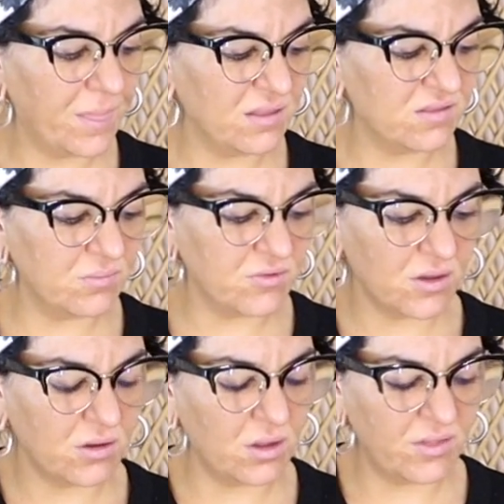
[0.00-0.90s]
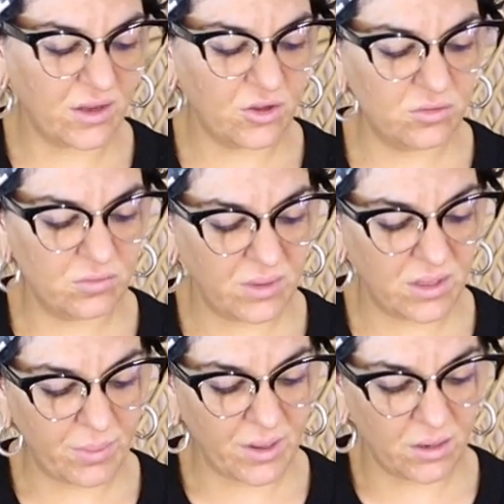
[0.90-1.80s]
It seems like that could be
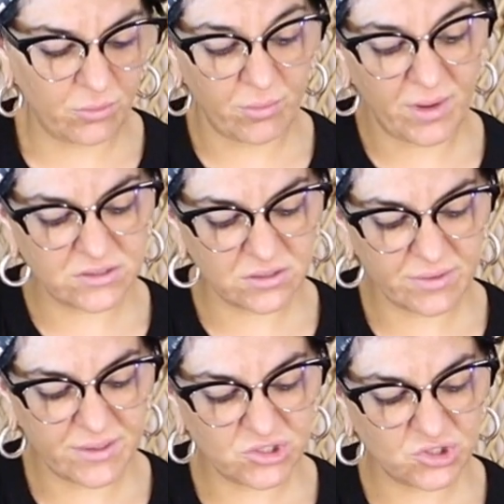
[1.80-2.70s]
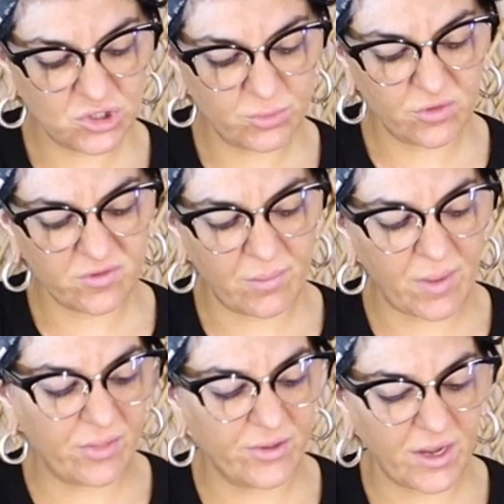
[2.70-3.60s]
about a romantic relationship or some
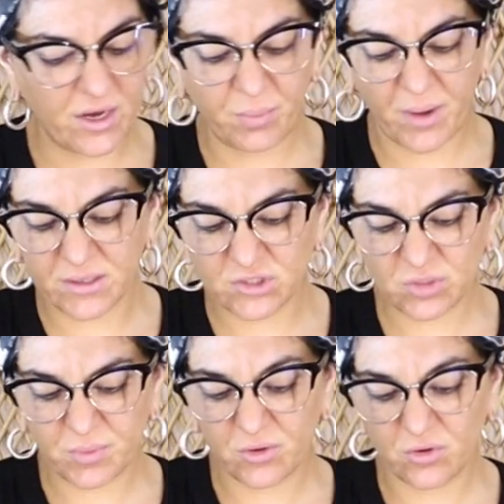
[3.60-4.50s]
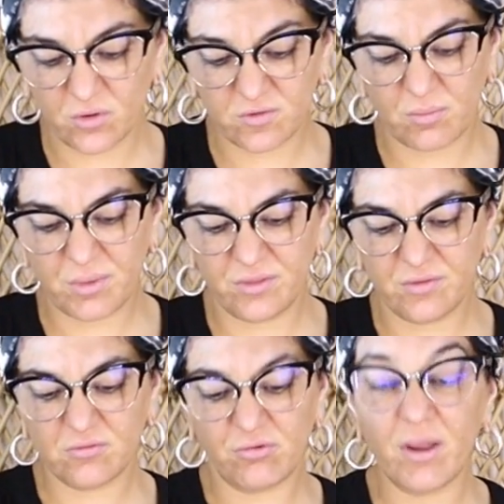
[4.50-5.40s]
other kind of partnership. It could also be
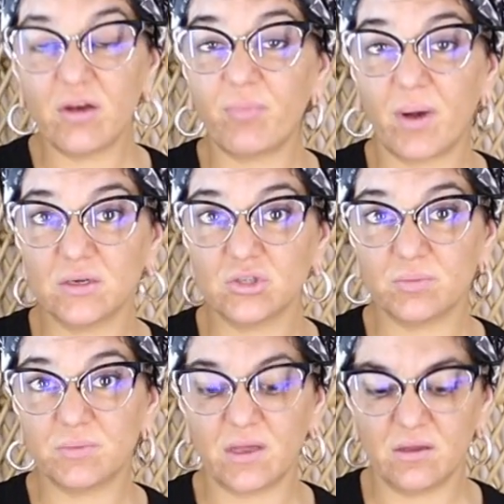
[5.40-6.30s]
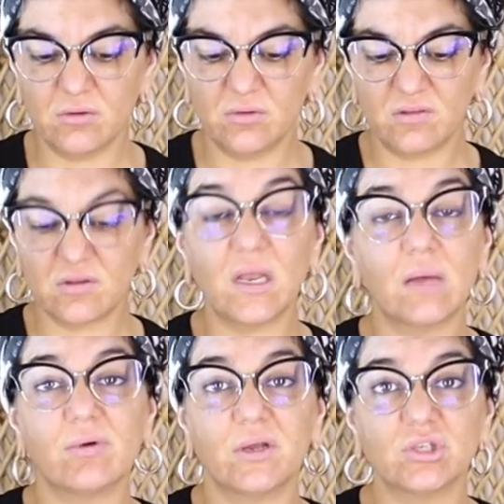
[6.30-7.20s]
this creative partnership, this
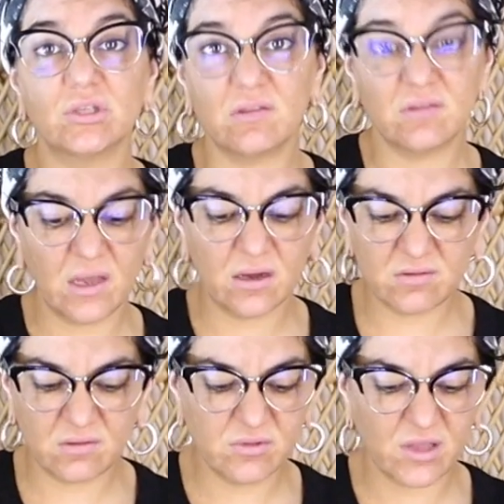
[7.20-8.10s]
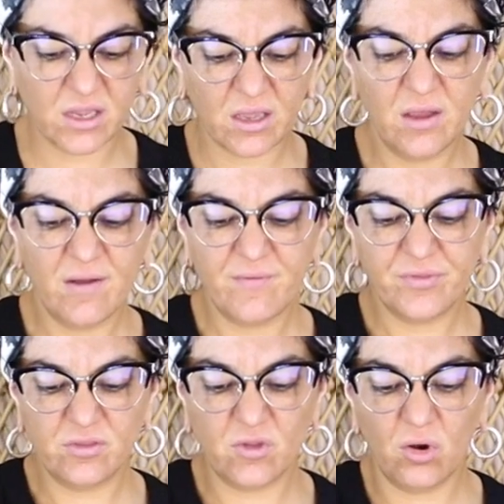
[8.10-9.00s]
collaboration that's now seems like
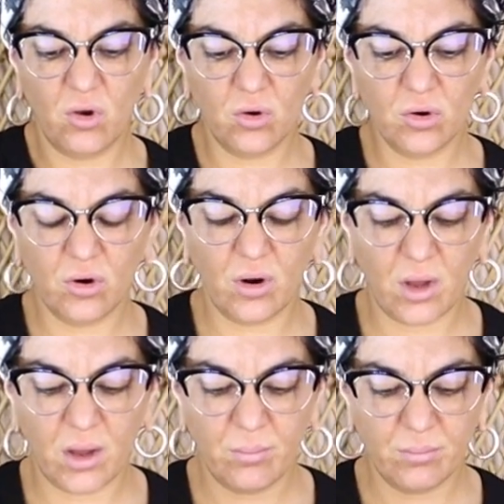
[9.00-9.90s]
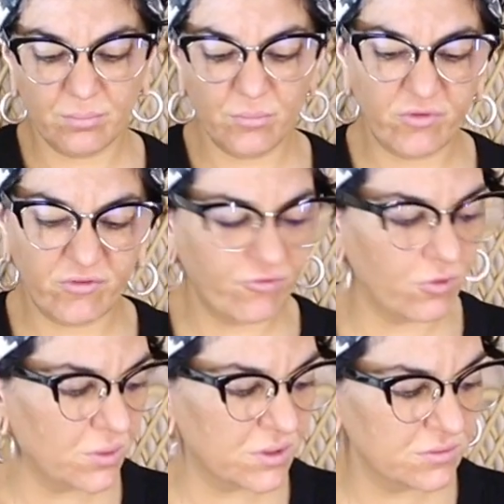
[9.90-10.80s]
no longer moving
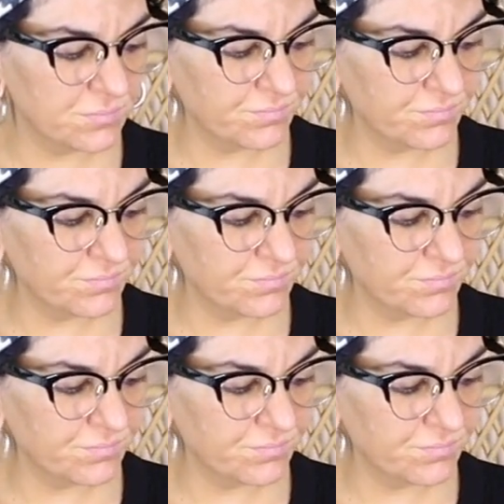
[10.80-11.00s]
forward.